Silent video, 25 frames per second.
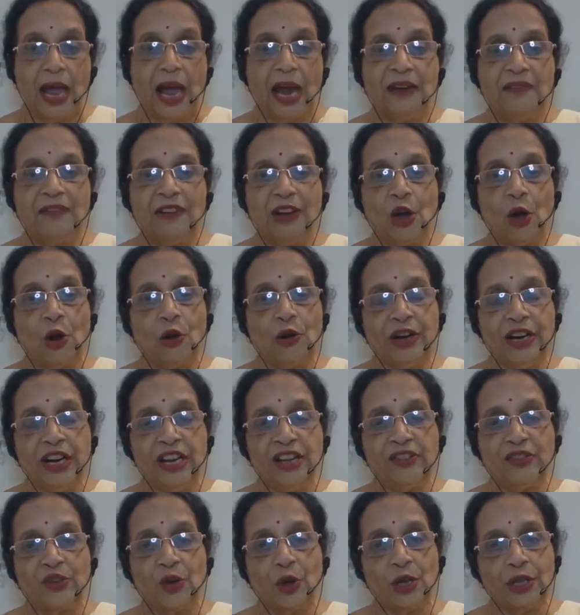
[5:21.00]
And we already
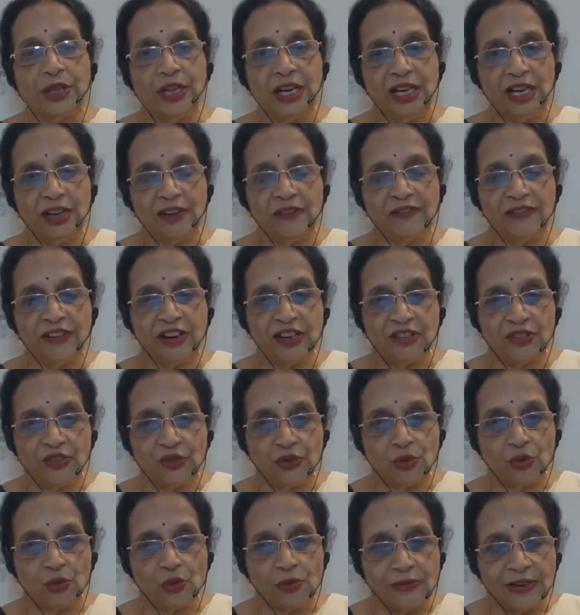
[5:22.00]
saw that the first
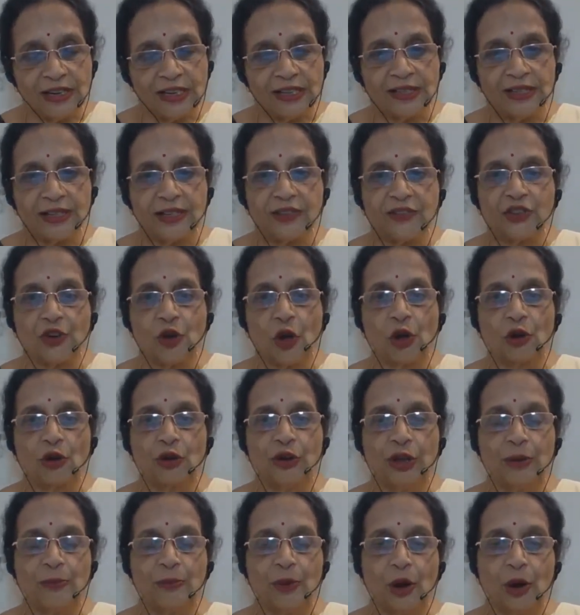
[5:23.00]
two verses talked
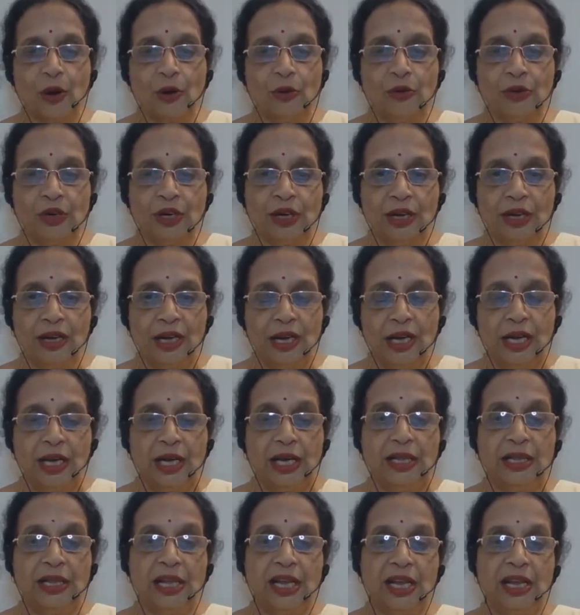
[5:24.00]
about
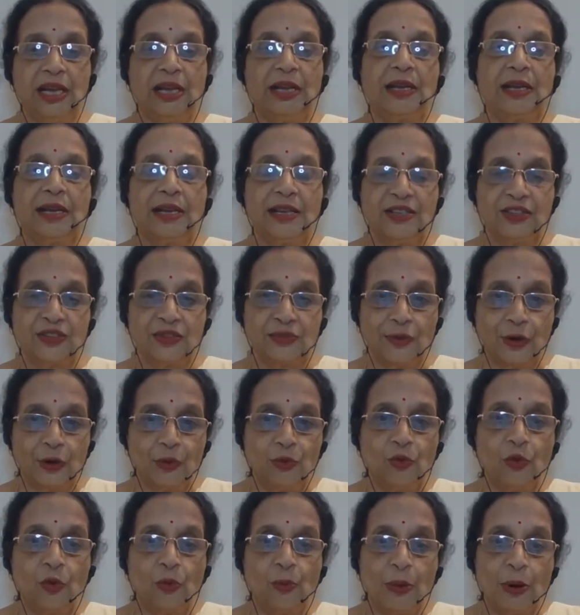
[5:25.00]
the
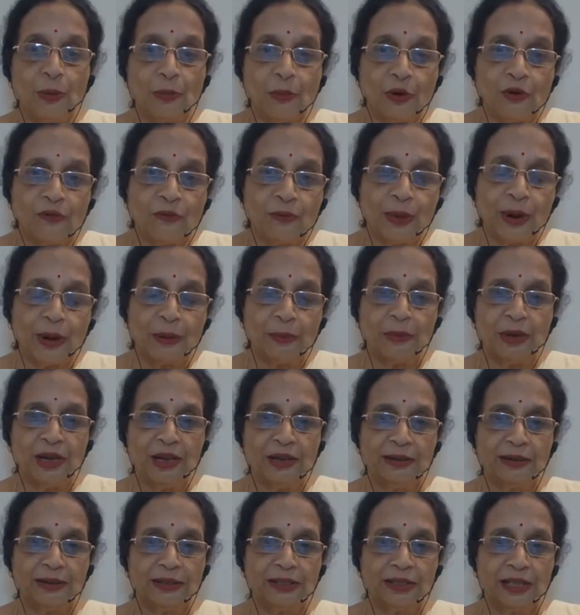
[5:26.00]
Swarupam of
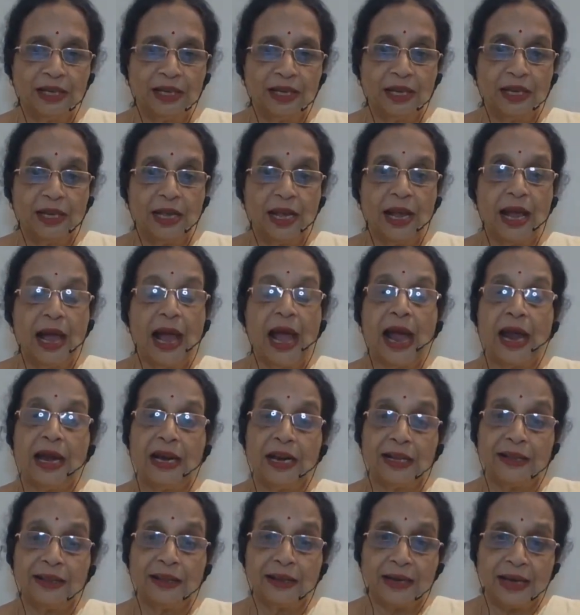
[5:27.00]
Brahman.
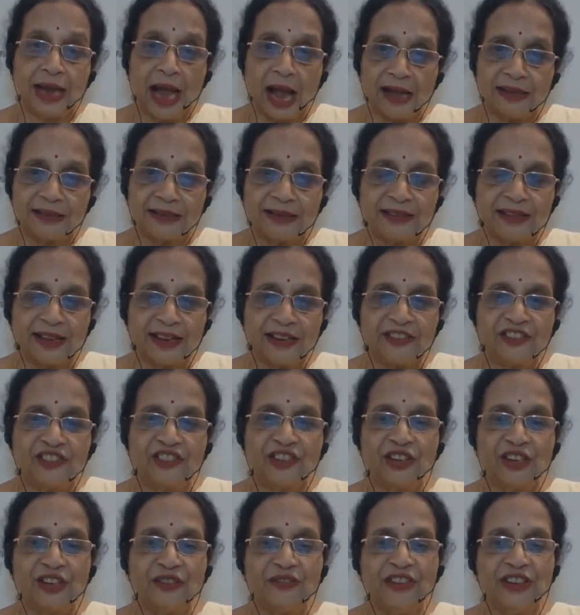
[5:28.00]
And in the last
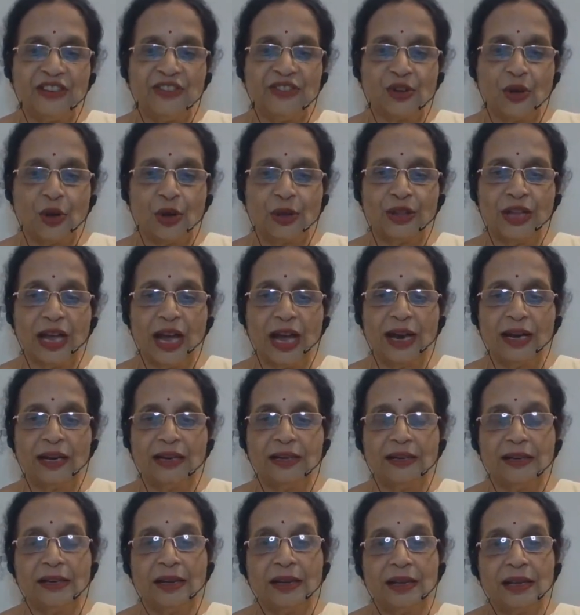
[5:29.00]
session, we saw
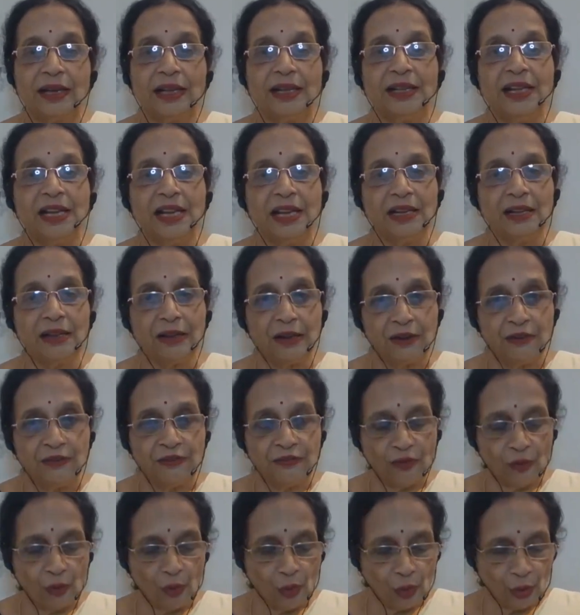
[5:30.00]
that the
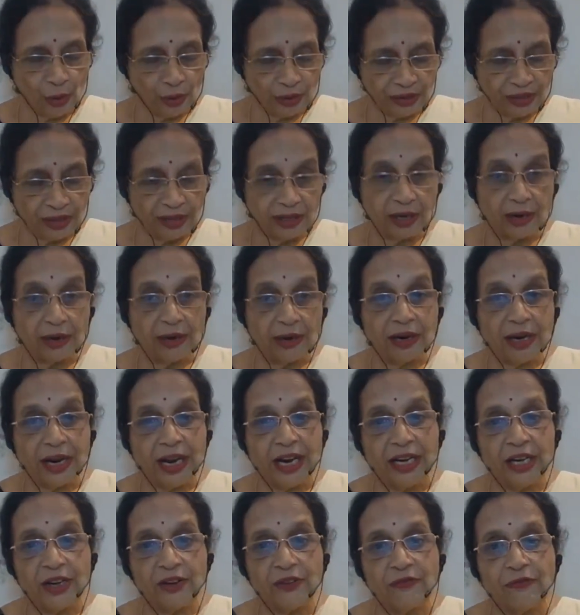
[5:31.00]
third
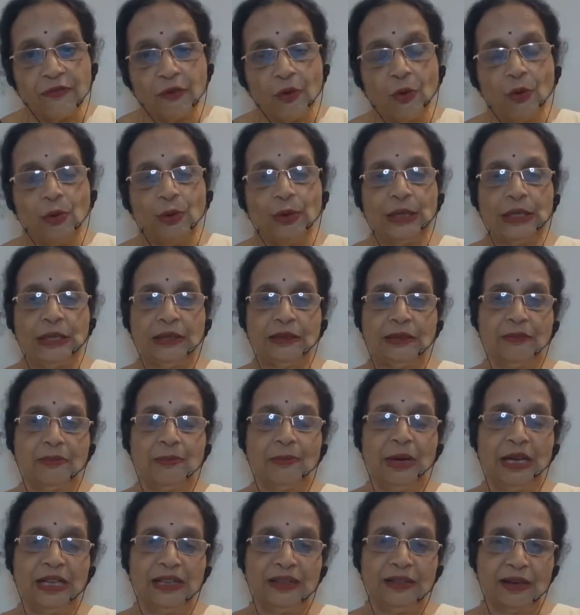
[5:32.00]
and the fourth
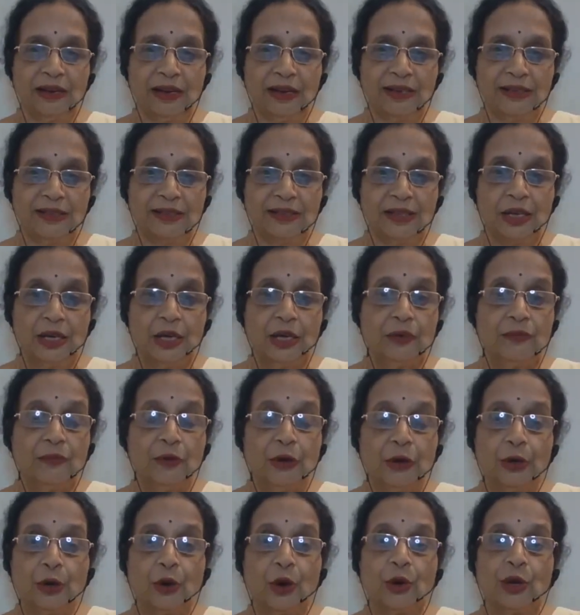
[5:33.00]
mantras
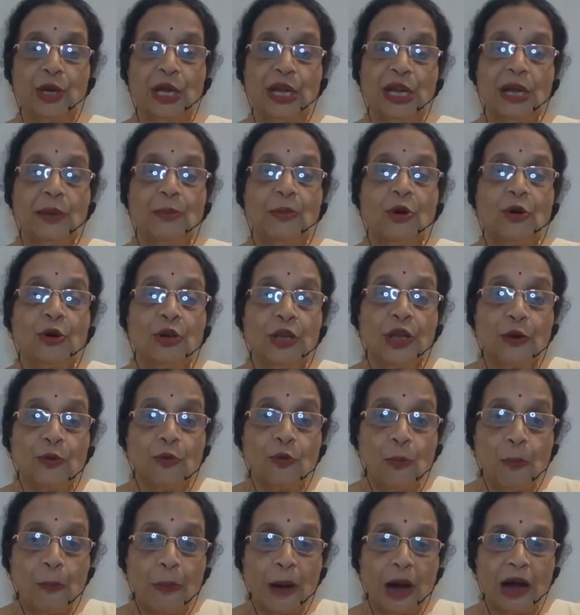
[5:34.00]
were talking about the
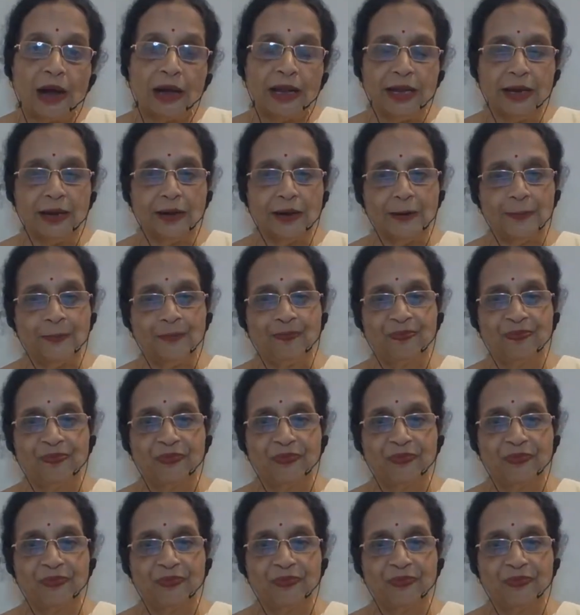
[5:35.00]
upaya